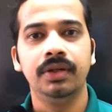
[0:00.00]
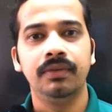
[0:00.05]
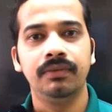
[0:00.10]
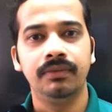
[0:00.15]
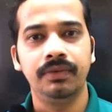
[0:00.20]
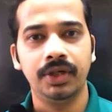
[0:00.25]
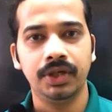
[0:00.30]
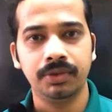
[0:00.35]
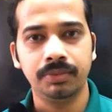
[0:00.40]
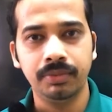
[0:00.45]

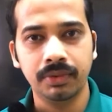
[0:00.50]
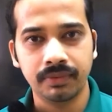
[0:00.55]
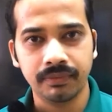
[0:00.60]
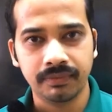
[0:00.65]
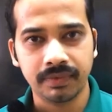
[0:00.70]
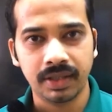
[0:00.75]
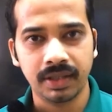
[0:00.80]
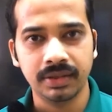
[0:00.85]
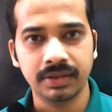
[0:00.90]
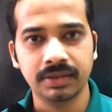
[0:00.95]
Facebook
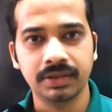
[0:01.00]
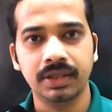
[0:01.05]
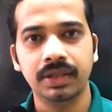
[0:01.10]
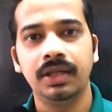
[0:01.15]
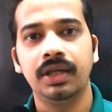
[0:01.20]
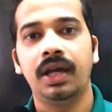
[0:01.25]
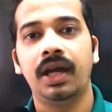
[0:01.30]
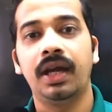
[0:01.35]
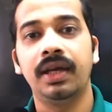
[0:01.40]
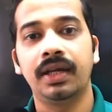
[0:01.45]
friends,
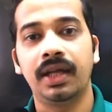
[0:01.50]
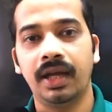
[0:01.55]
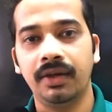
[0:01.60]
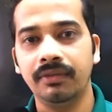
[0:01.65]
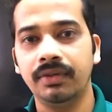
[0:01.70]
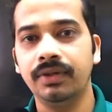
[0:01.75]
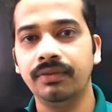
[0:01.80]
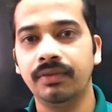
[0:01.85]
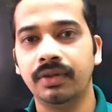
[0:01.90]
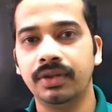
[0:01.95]
and
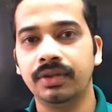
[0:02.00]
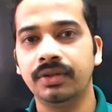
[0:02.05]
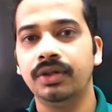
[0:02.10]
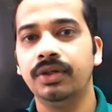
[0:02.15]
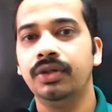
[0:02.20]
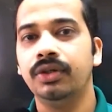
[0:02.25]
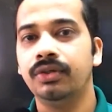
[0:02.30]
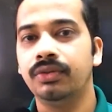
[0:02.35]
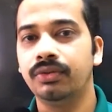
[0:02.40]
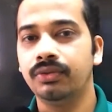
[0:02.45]
everyone
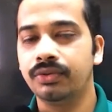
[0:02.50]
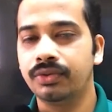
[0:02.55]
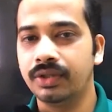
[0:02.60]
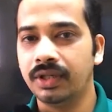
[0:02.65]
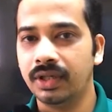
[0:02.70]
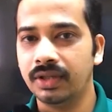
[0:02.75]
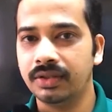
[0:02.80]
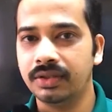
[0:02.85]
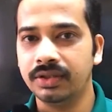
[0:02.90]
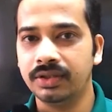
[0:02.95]
to share
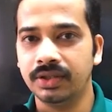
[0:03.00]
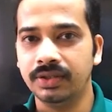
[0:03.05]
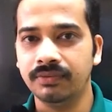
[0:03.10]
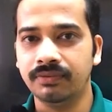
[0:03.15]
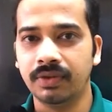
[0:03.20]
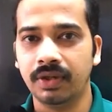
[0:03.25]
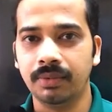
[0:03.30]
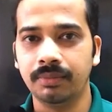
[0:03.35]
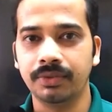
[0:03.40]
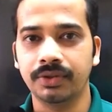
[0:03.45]
this
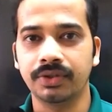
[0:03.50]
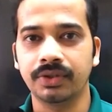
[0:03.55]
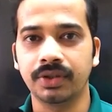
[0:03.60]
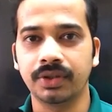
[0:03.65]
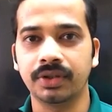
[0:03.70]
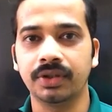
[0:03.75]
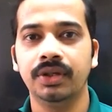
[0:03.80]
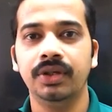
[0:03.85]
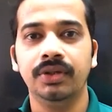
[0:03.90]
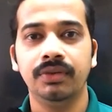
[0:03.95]

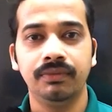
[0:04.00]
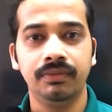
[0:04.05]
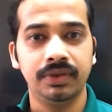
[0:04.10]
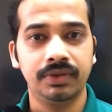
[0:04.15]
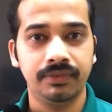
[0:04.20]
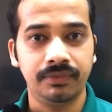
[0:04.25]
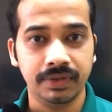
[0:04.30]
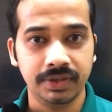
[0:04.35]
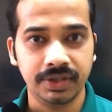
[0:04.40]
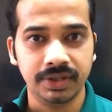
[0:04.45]
information with
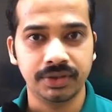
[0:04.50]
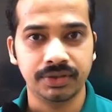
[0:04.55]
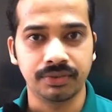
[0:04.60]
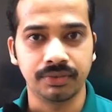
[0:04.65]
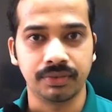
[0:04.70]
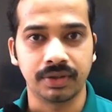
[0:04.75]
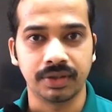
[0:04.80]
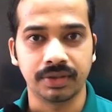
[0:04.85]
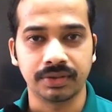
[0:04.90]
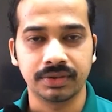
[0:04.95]
physics
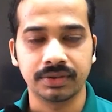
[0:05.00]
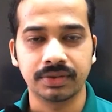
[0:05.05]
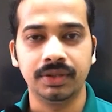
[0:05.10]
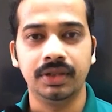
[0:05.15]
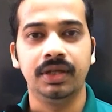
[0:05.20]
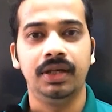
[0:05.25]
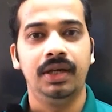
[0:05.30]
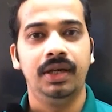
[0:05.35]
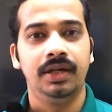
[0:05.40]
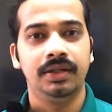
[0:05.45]
students.
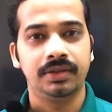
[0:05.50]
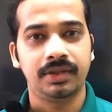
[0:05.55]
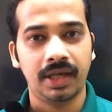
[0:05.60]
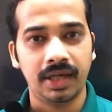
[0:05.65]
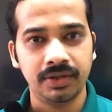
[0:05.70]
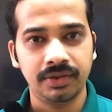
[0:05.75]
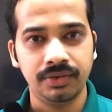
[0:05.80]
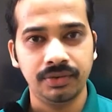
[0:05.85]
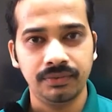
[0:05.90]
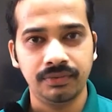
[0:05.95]

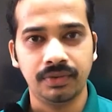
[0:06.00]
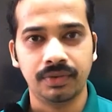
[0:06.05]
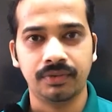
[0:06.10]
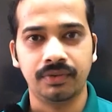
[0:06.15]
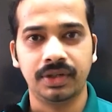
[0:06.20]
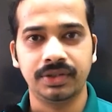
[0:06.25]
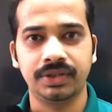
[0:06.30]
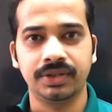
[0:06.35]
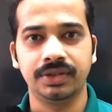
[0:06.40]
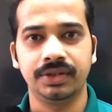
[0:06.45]
Thank you for
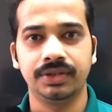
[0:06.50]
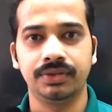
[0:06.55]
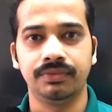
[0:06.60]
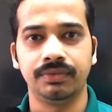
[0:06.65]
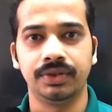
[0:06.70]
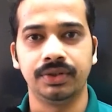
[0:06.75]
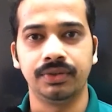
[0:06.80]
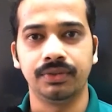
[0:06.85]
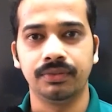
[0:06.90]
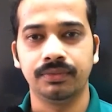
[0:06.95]
watching this
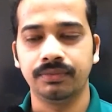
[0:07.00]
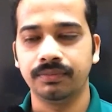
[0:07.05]
video.